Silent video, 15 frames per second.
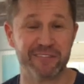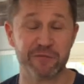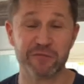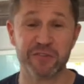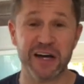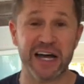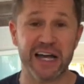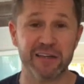
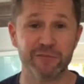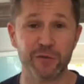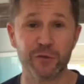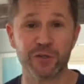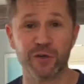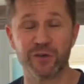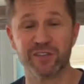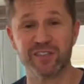5, you can
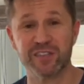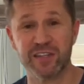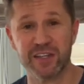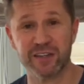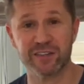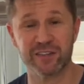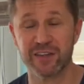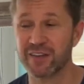go to
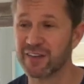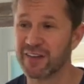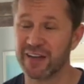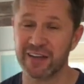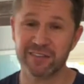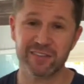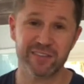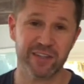6.
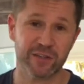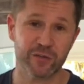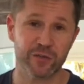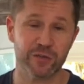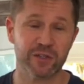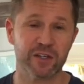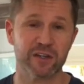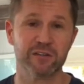And 6, you
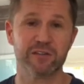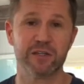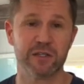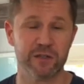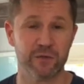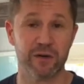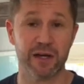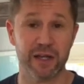can continue on.